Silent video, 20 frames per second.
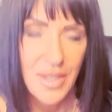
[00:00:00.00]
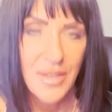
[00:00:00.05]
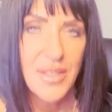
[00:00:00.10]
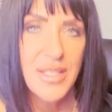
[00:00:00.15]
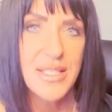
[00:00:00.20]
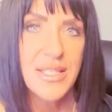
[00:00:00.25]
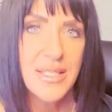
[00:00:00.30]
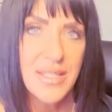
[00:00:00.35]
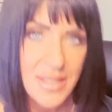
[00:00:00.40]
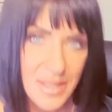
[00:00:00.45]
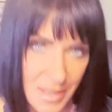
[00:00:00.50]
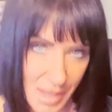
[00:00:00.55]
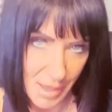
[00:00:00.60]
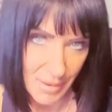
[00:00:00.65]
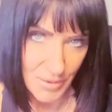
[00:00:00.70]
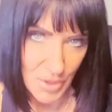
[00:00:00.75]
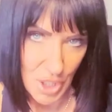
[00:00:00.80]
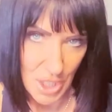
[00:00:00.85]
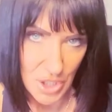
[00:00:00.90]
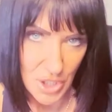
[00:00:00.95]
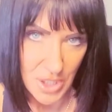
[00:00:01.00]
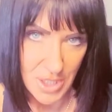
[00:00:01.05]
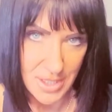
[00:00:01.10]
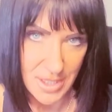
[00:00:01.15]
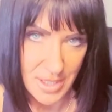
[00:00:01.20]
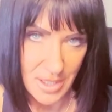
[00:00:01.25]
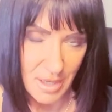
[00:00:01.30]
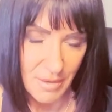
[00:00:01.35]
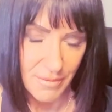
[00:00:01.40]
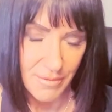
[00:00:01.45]
this is life changing
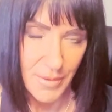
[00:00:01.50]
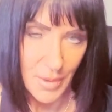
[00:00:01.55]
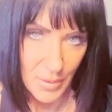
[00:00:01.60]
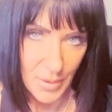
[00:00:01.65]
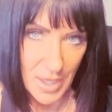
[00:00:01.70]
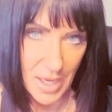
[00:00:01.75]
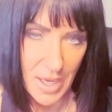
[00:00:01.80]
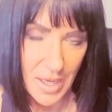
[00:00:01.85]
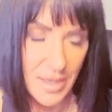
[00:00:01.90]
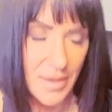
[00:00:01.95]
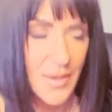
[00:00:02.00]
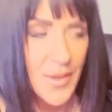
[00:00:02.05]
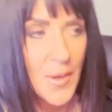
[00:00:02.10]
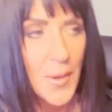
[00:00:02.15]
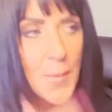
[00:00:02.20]
stuff, okay?